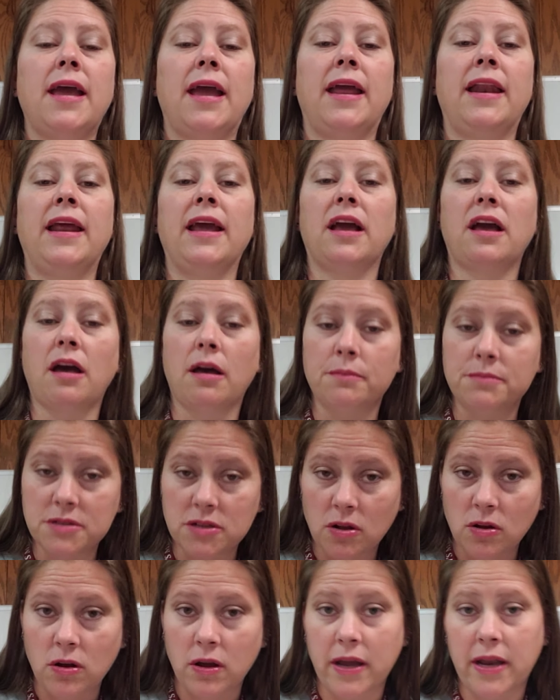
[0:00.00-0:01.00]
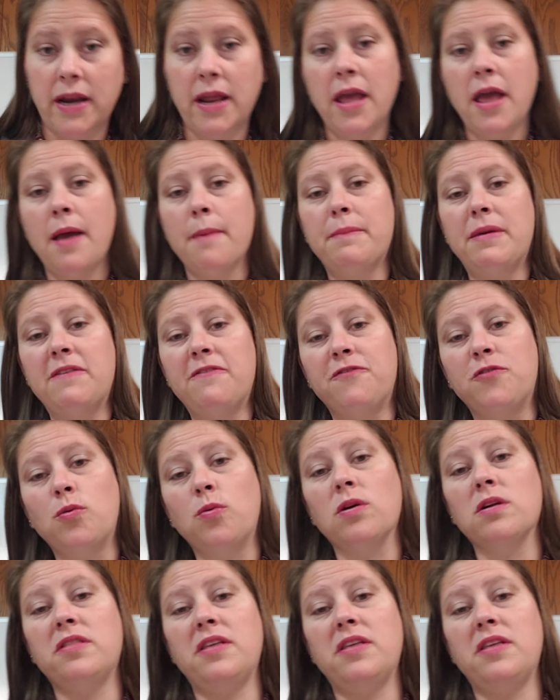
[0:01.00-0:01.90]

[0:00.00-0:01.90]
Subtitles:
and it comes on before